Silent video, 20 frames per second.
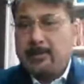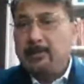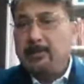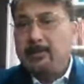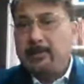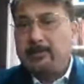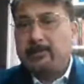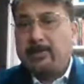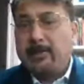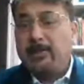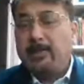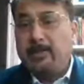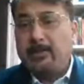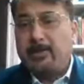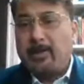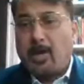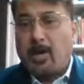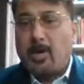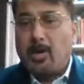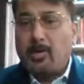
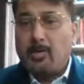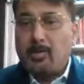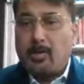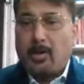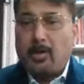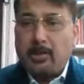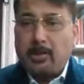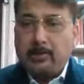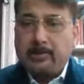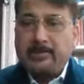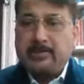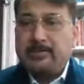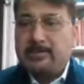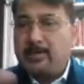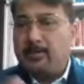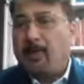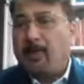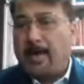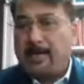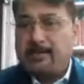till now all these
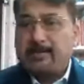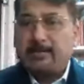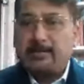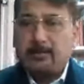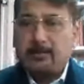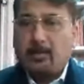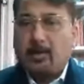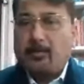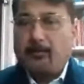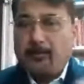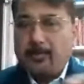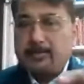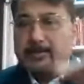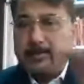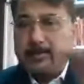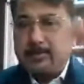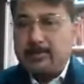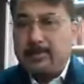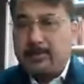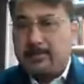devices on which
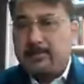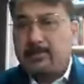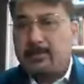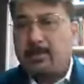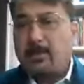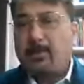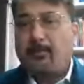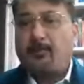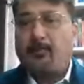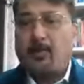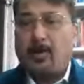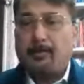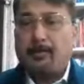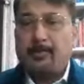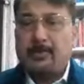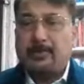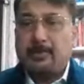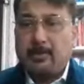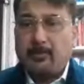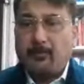the digital
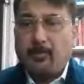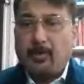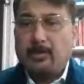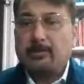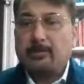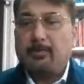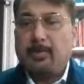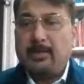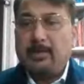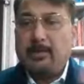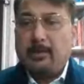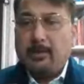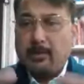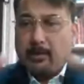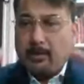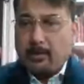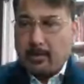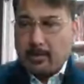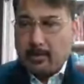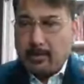information was
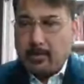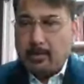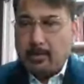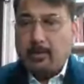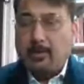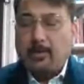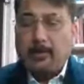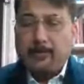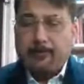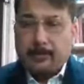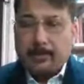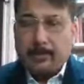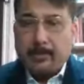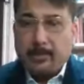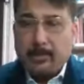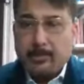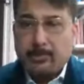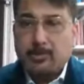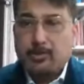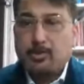being
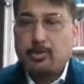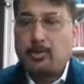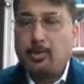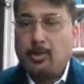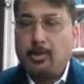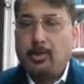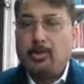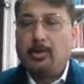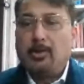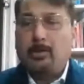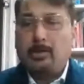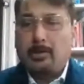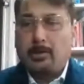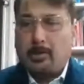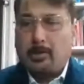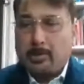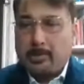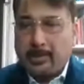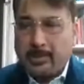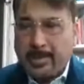stored
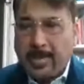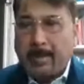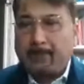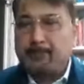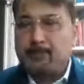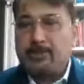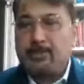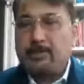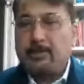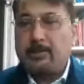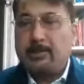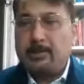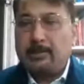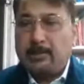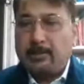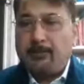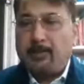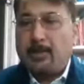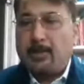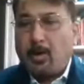or
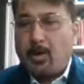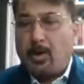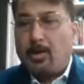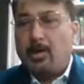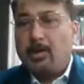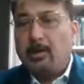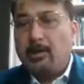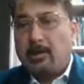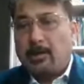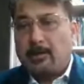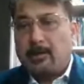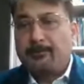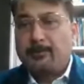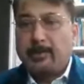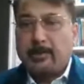captured, they were all